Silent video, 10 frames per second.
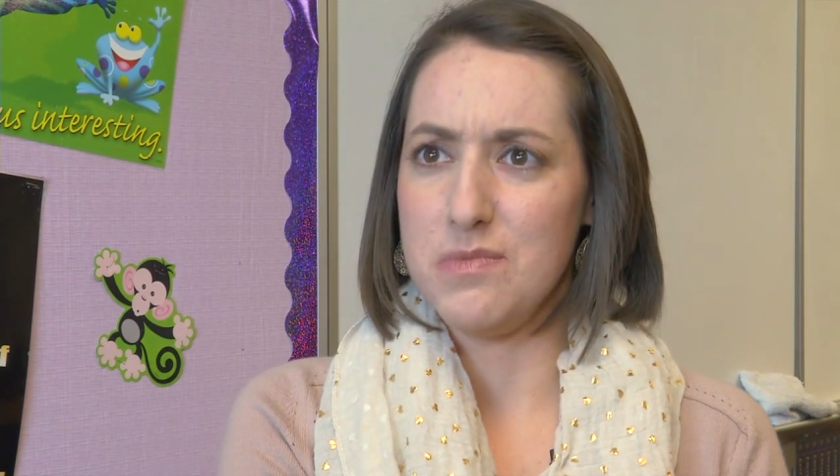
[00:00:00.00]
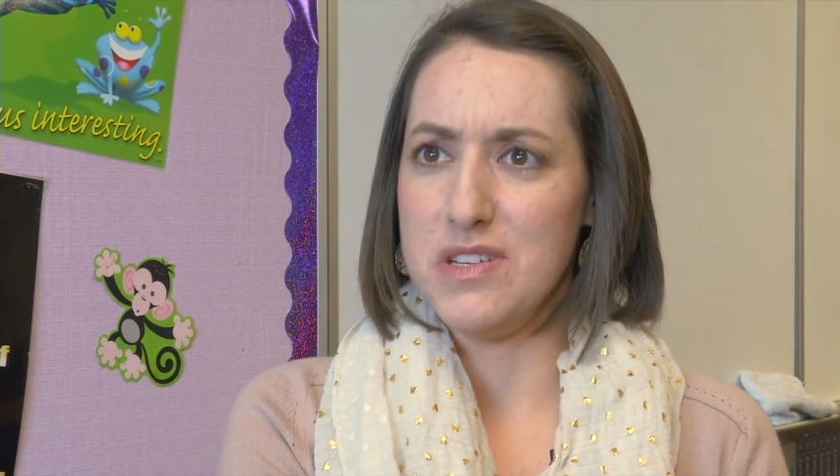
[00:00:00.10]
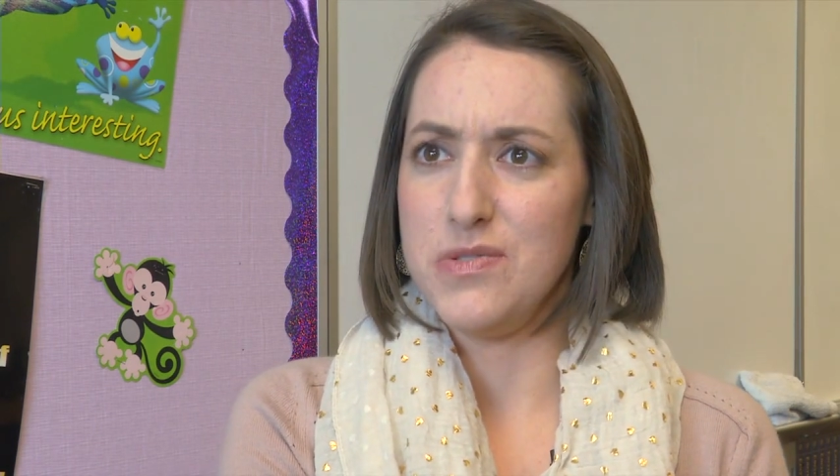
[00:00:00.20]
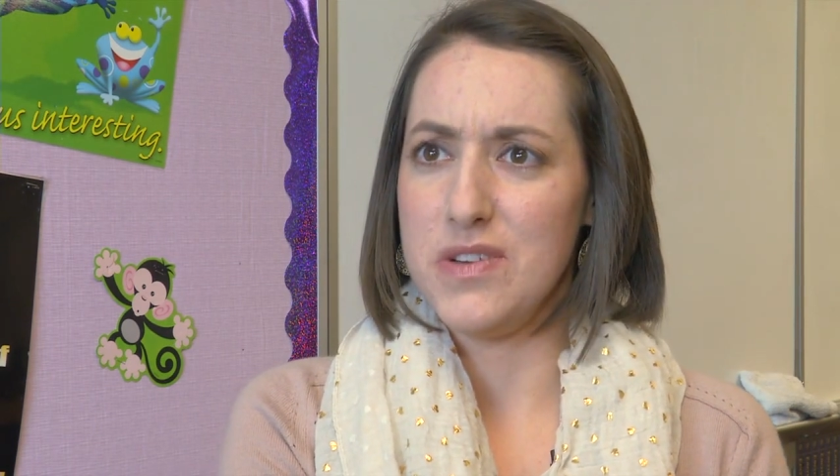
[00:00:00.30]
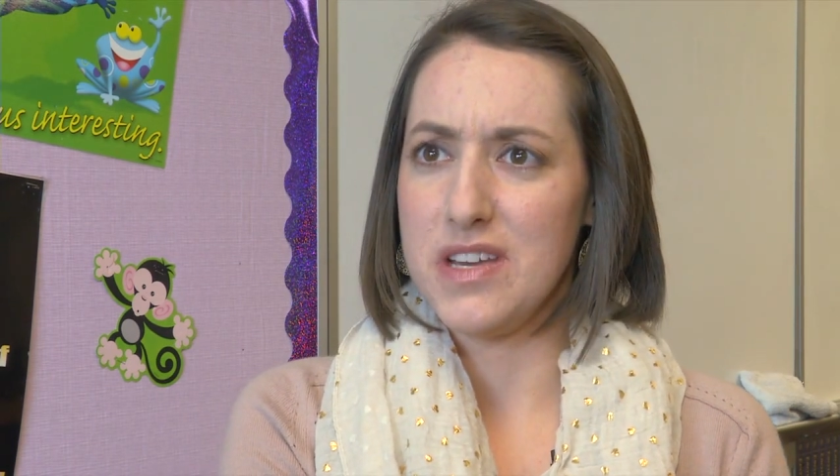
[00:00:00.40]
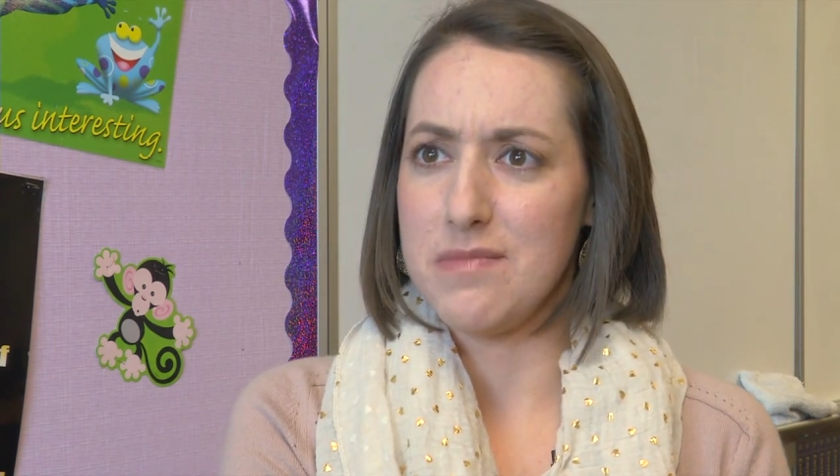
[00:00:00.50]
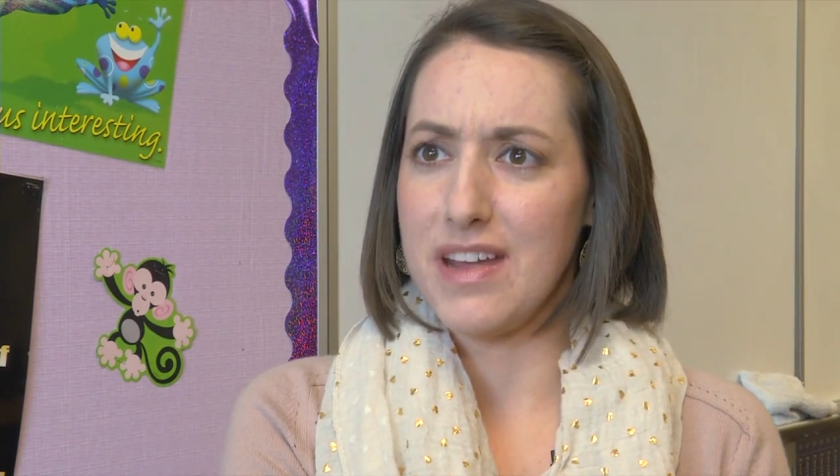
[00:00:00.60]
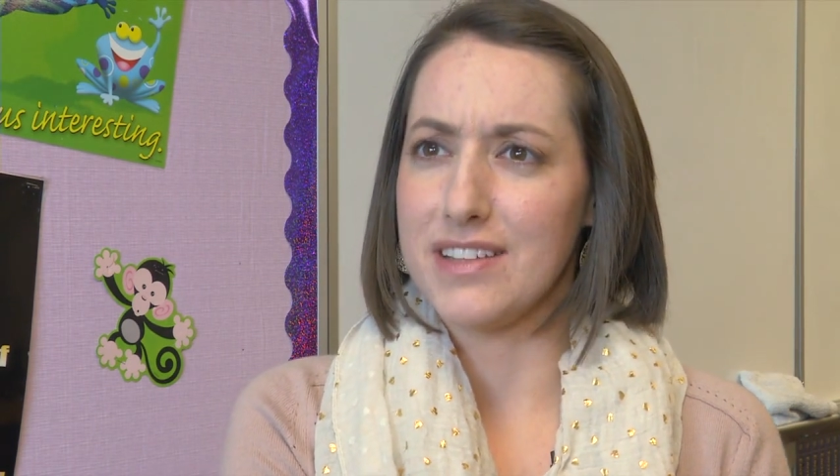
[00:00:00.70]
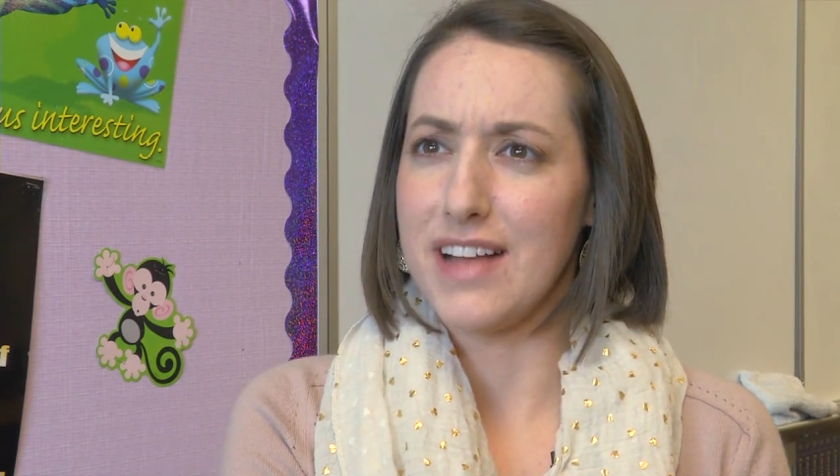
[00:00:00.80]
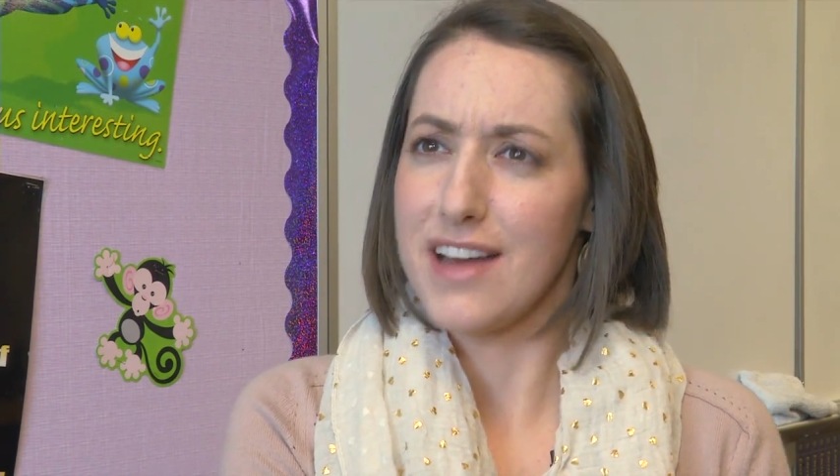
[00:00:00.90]
to be doing in
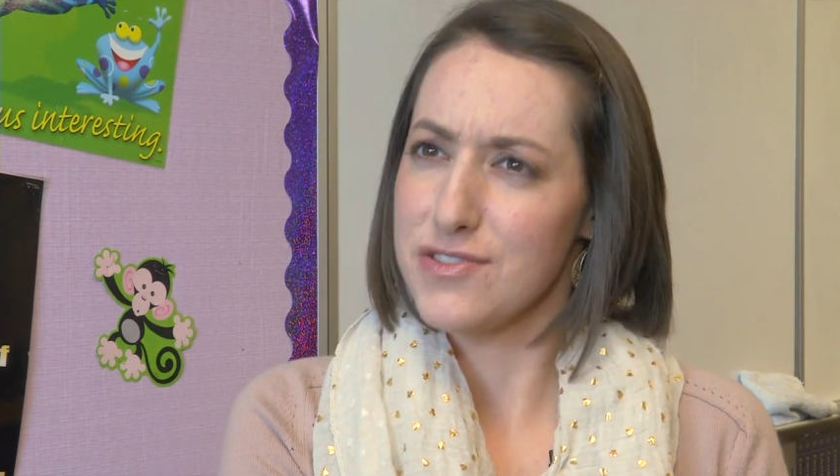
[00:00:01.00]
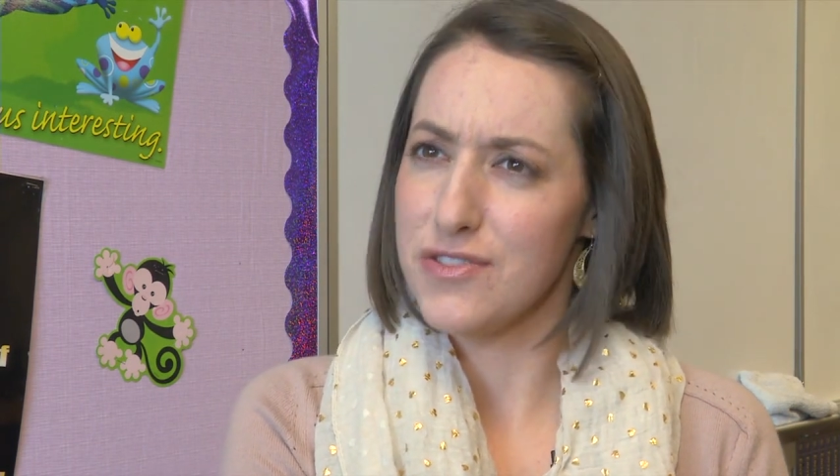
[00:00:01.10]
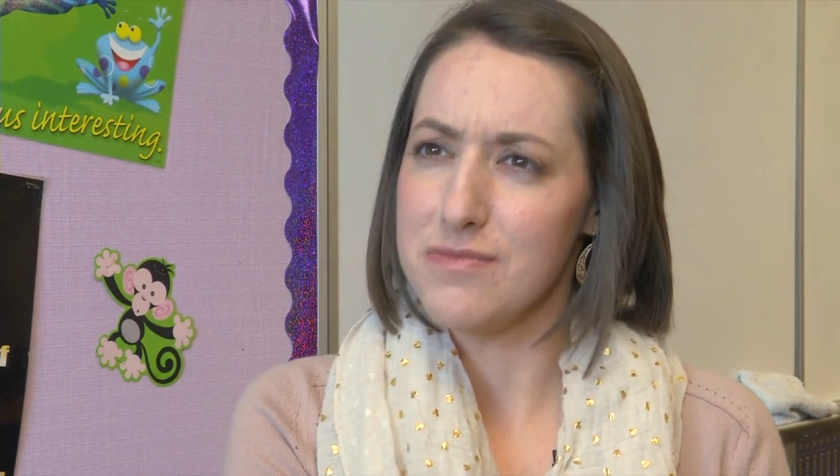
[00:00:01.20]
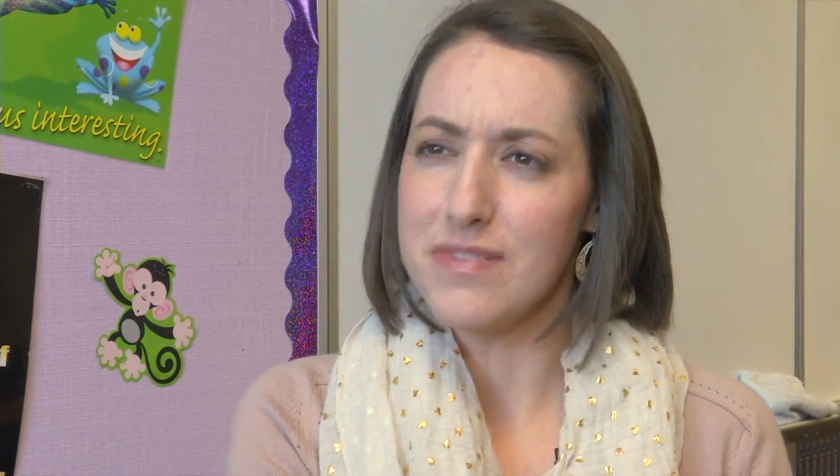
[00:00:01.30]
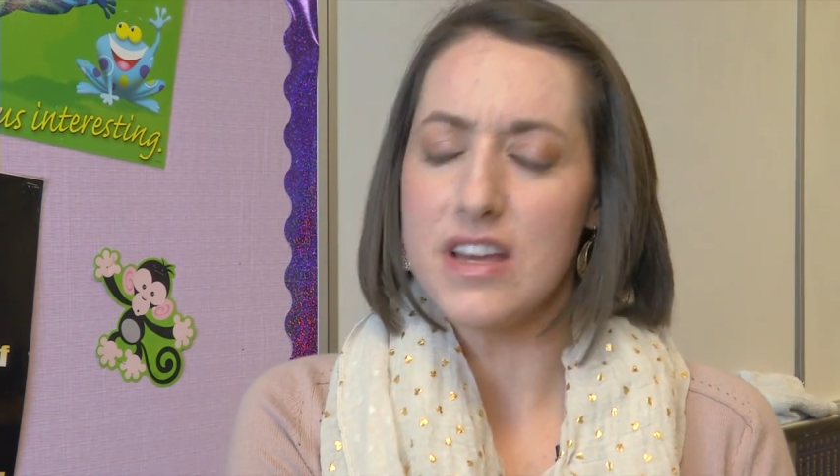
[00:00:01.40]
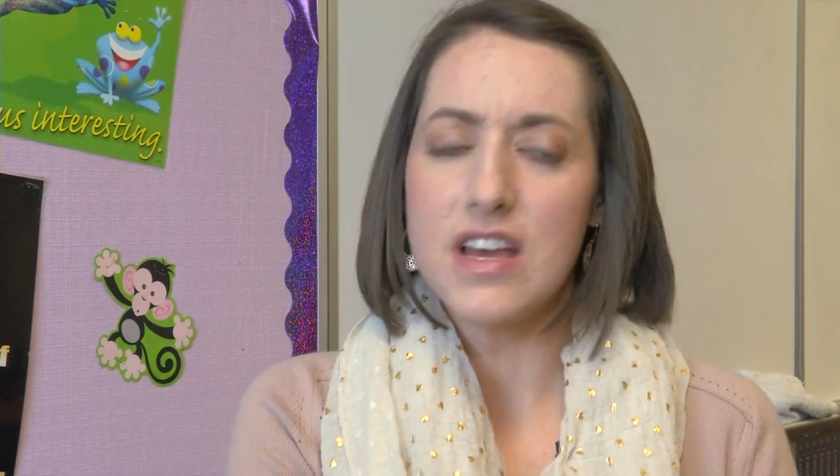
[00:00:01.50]
my classroom.